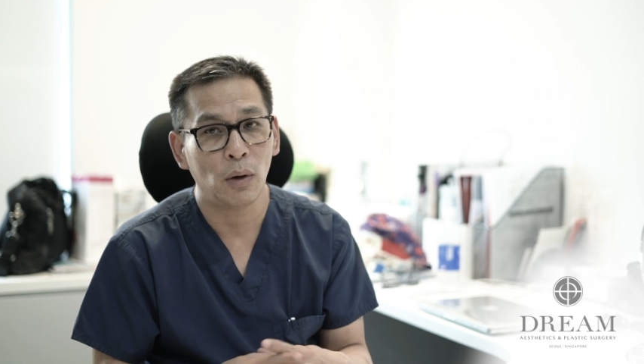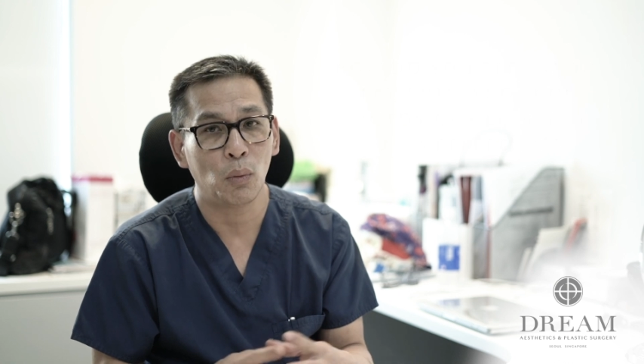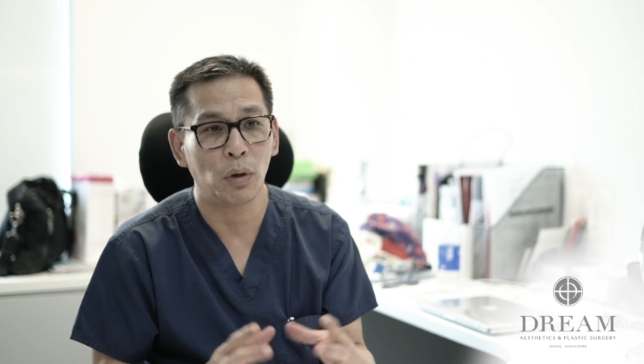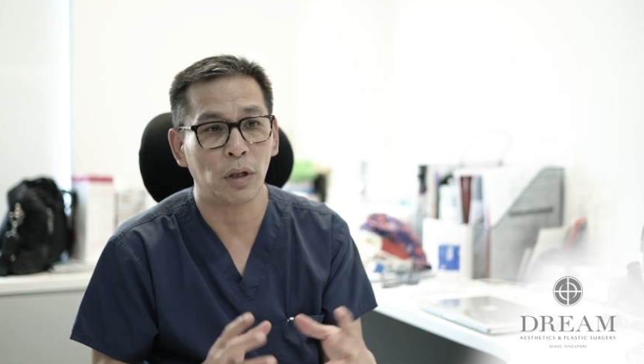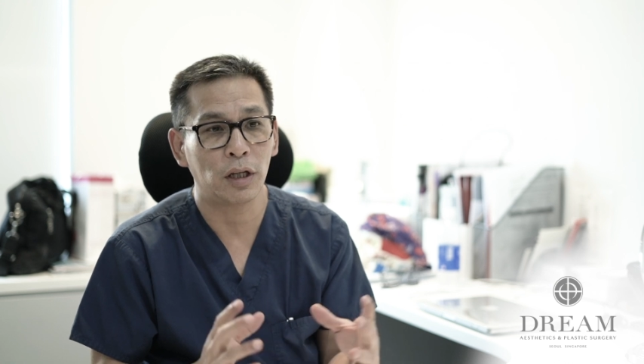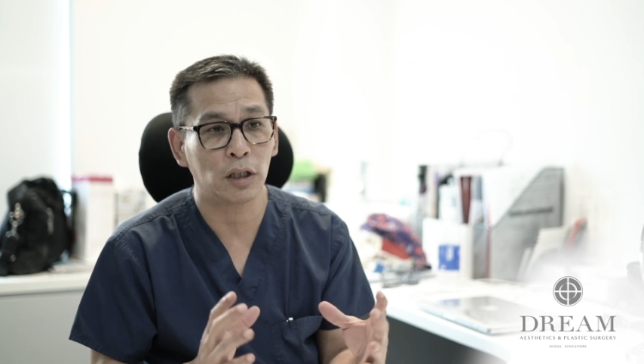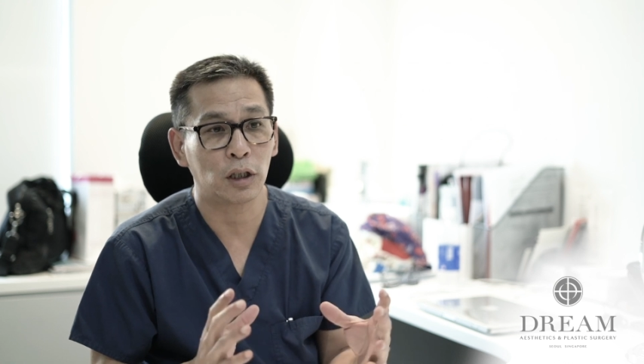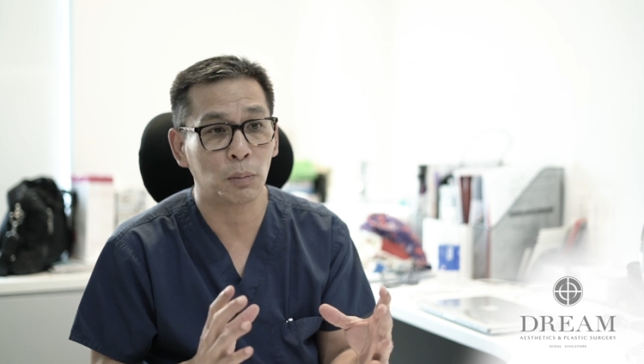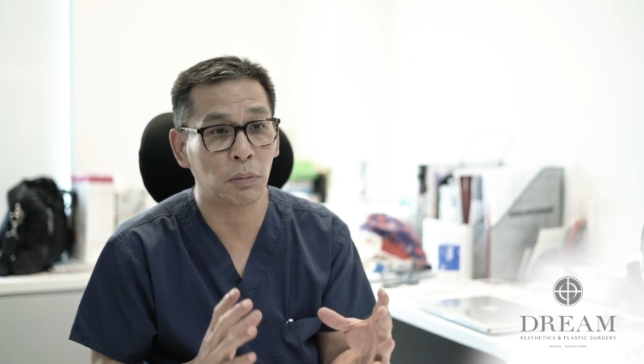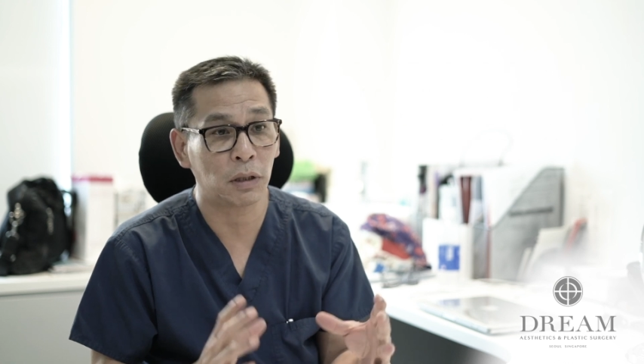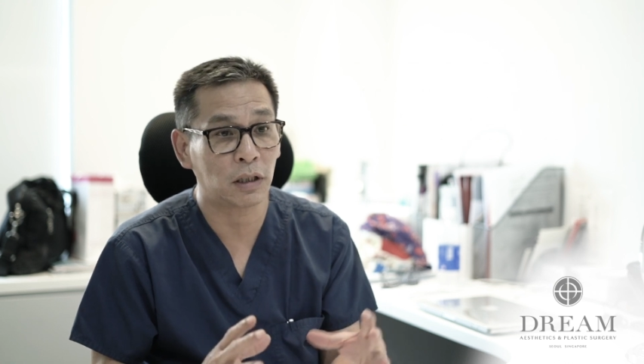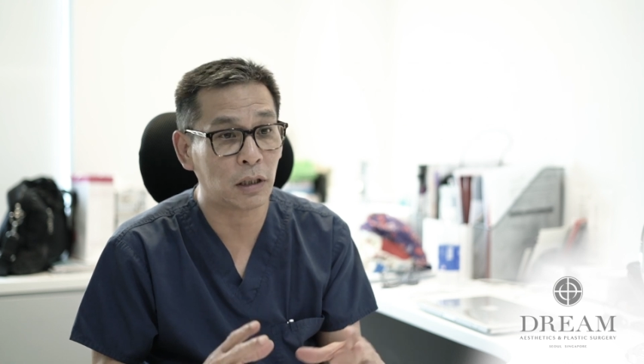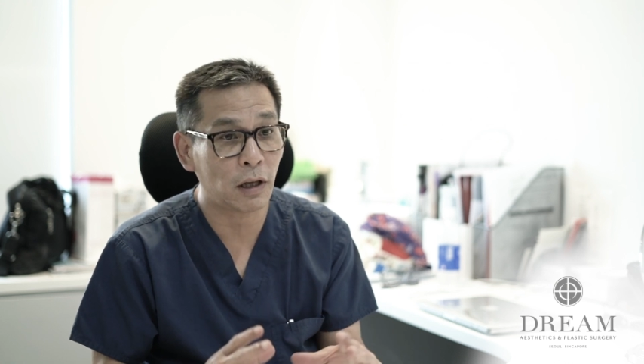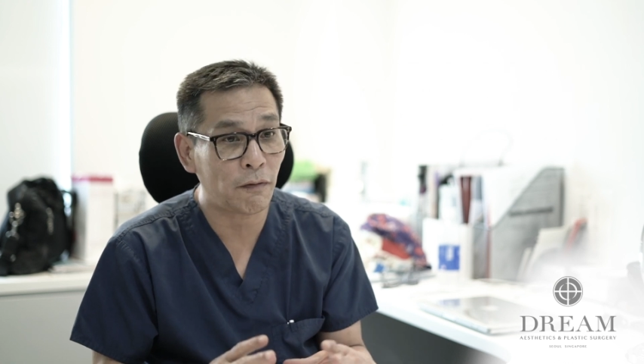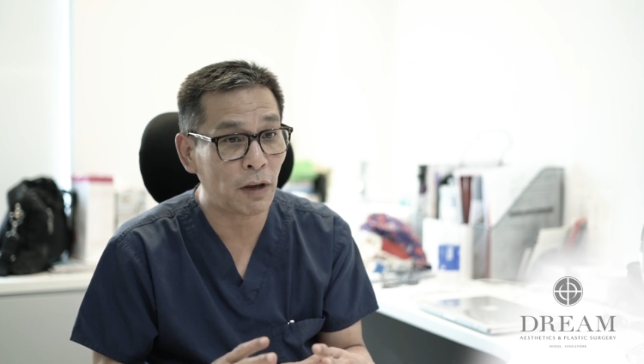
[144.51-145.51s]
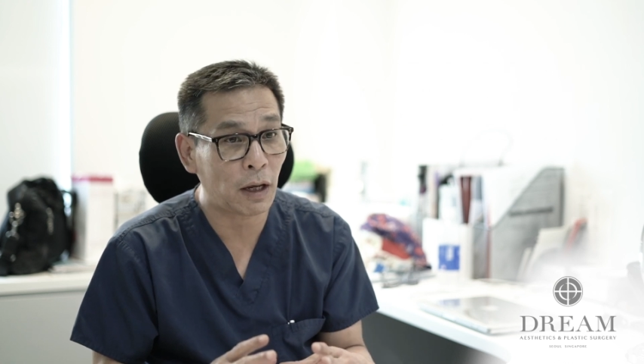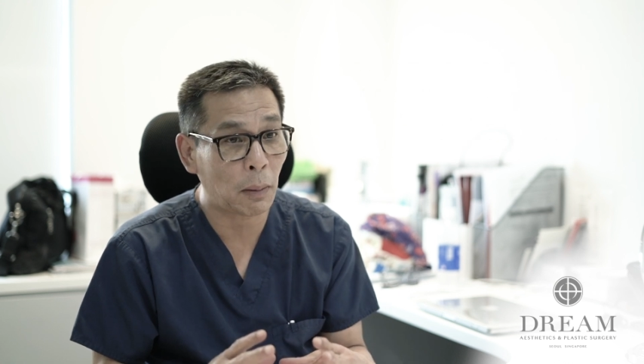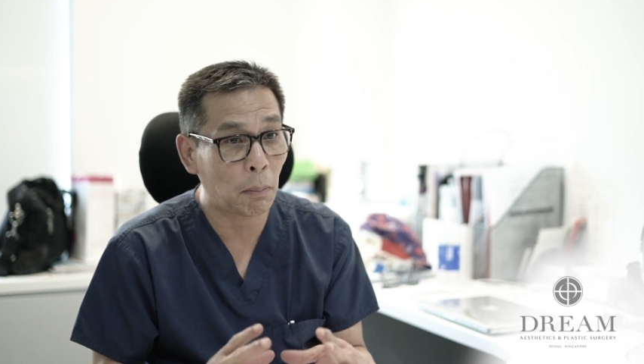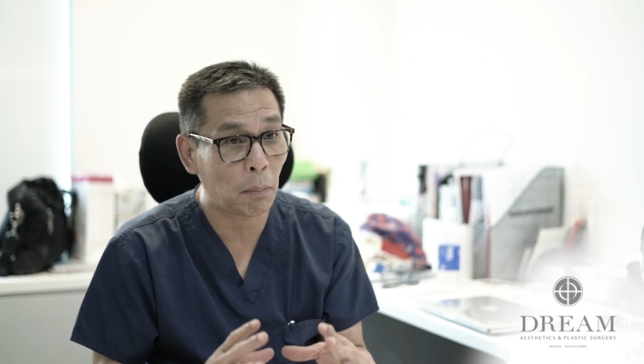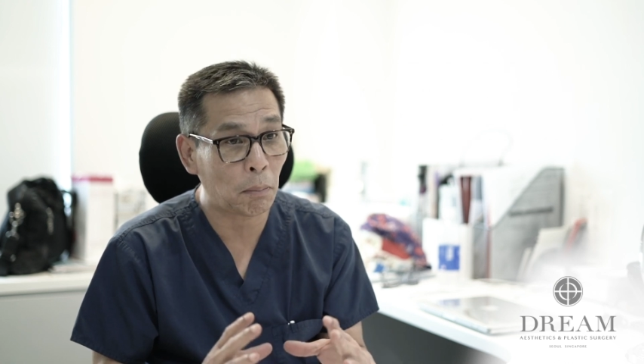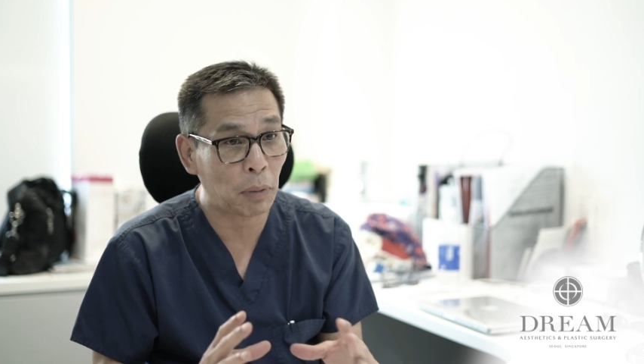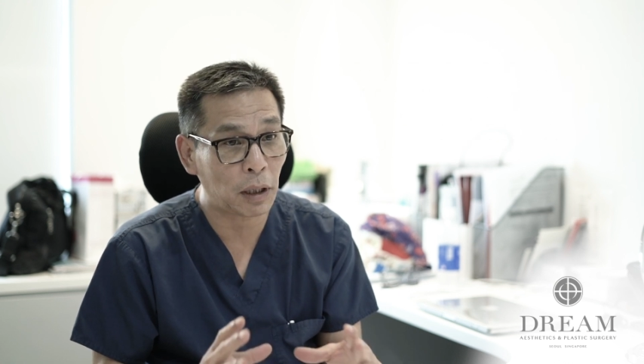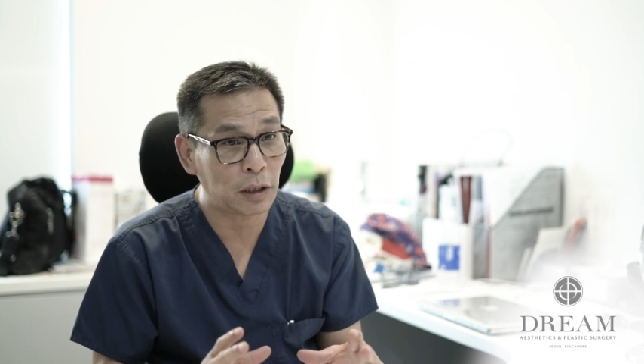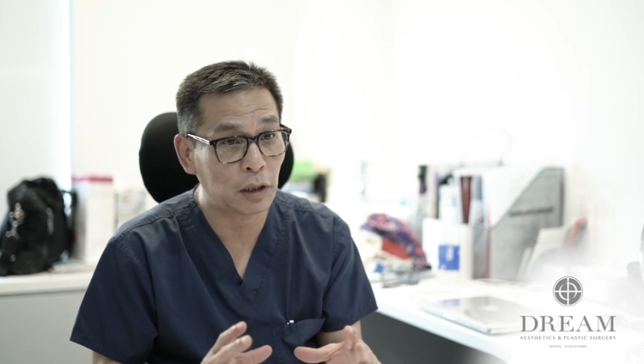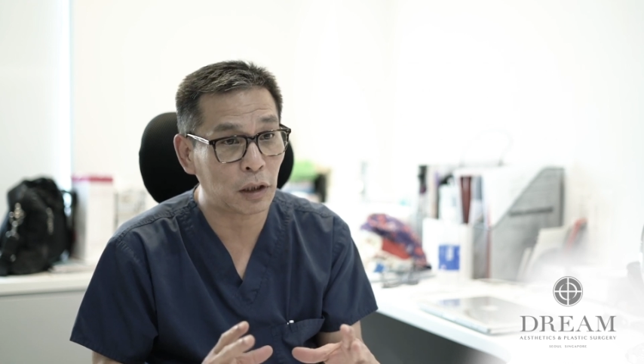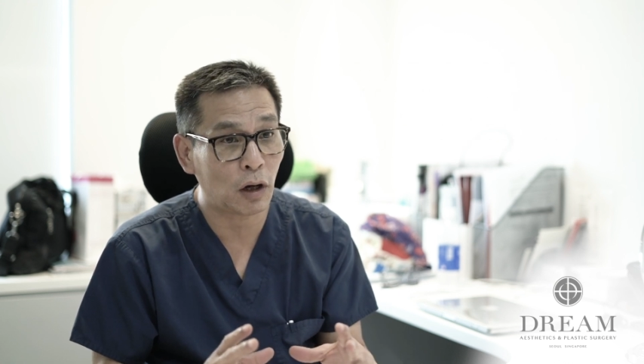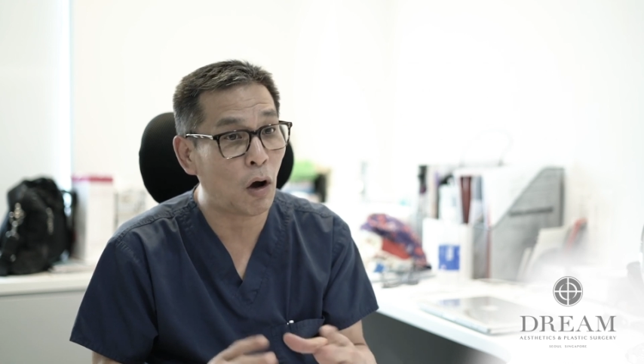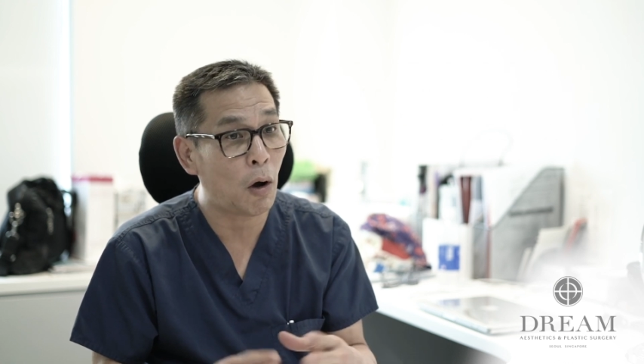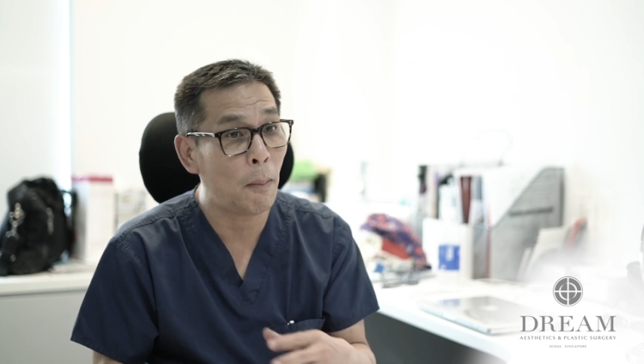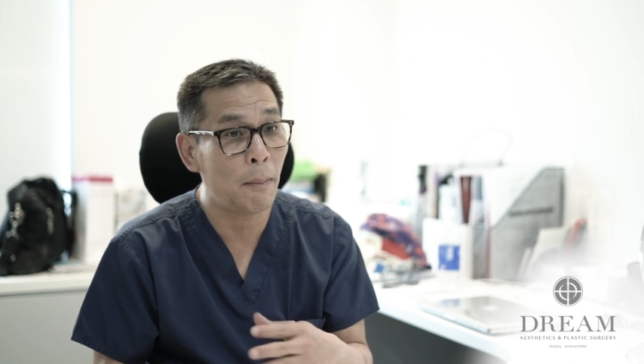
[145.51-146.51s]
with a specific
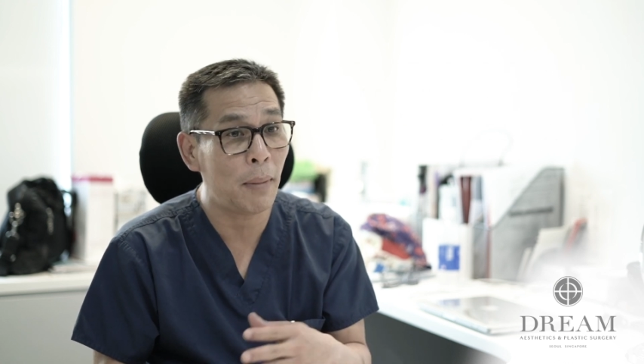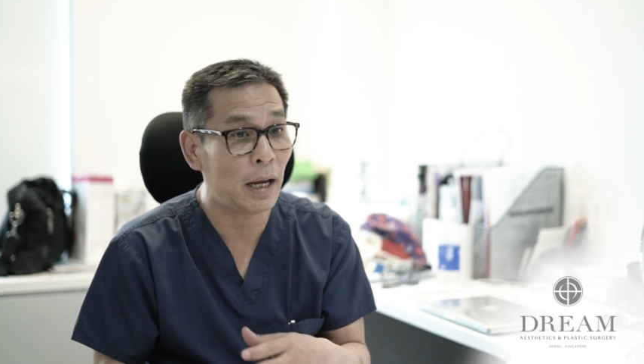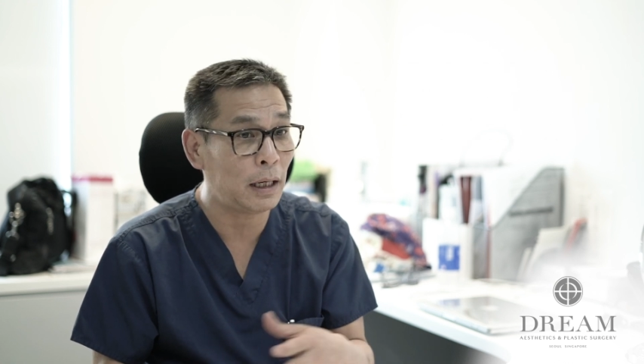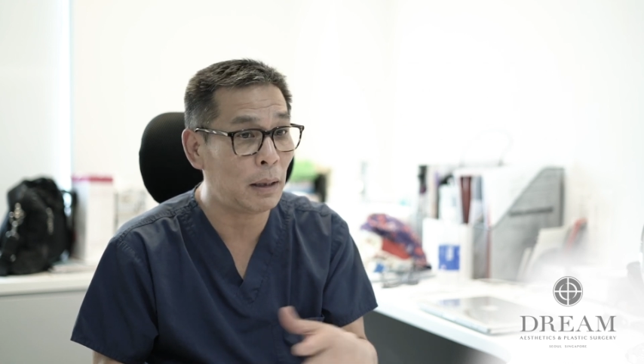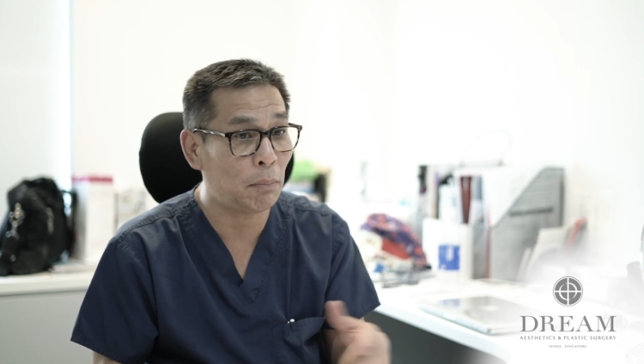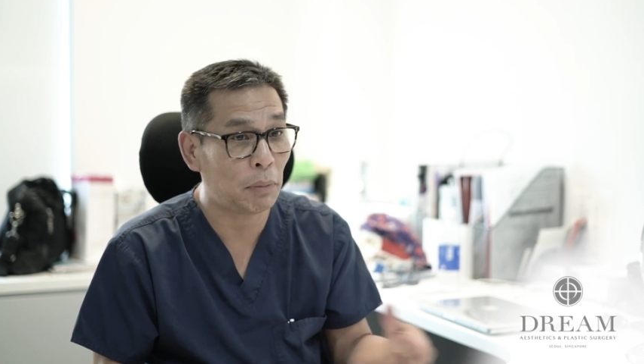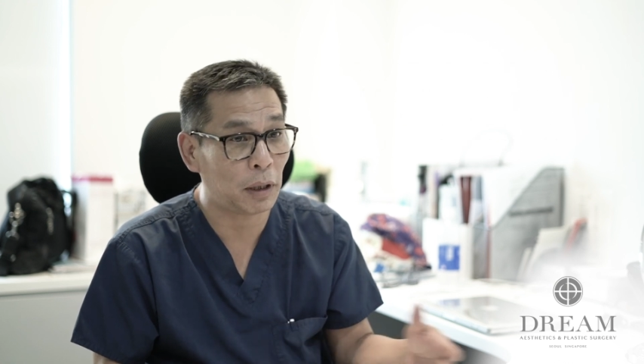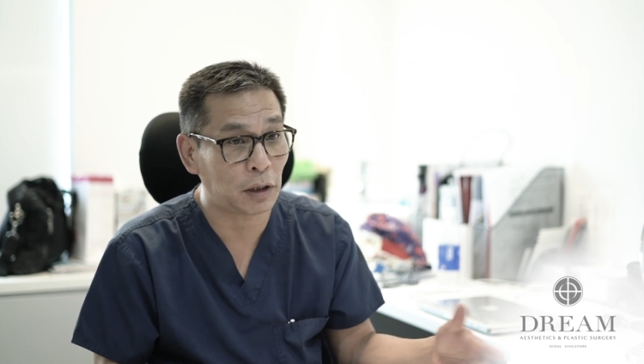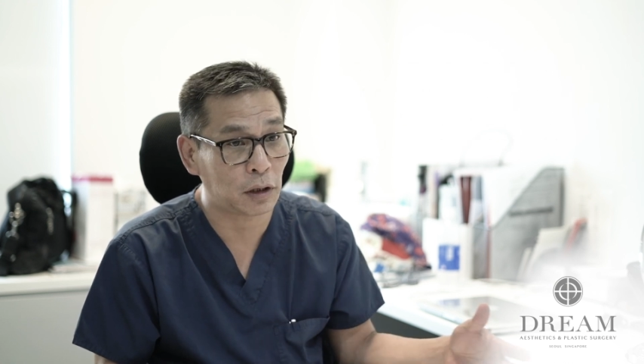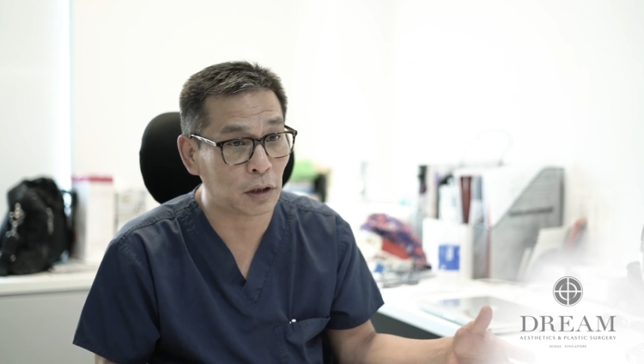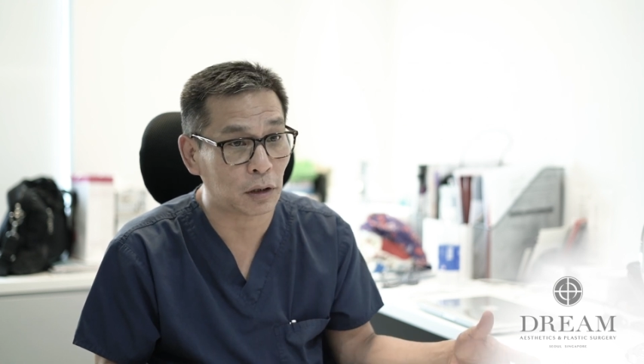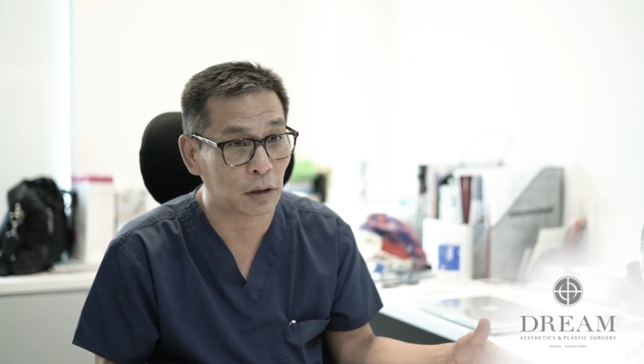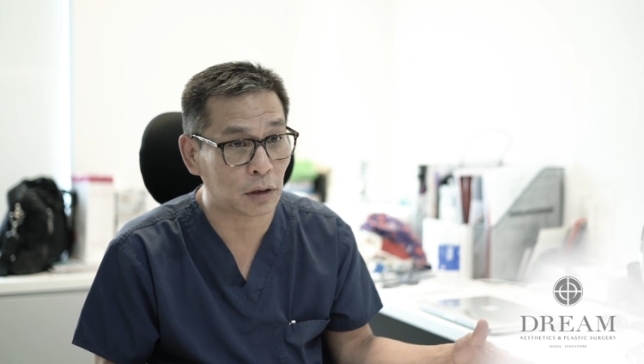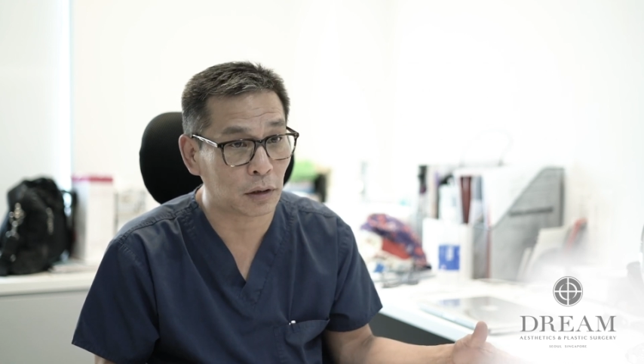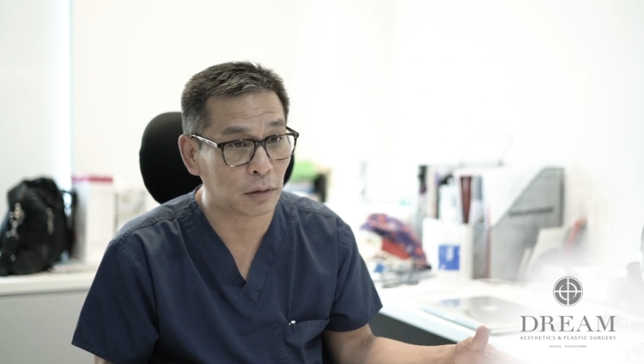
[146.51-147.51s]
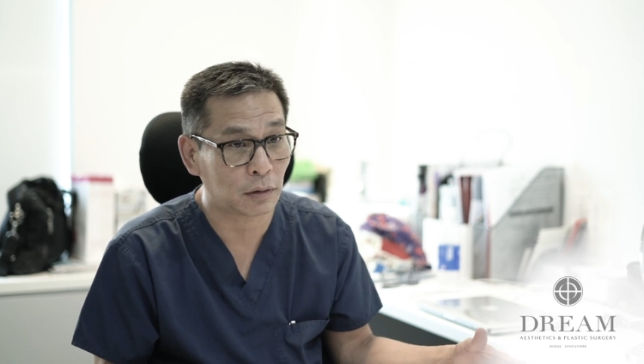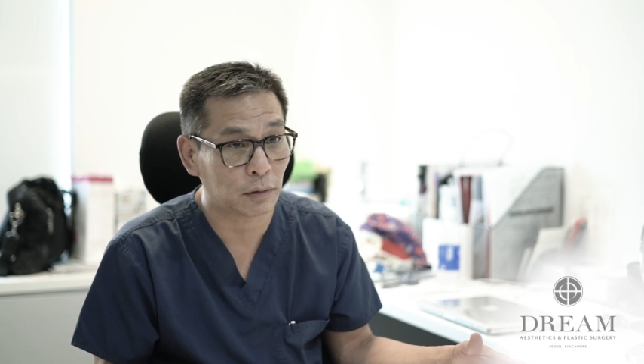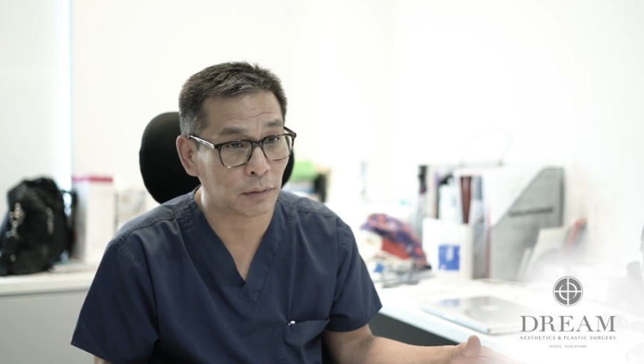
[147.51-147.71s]
picture or many pictures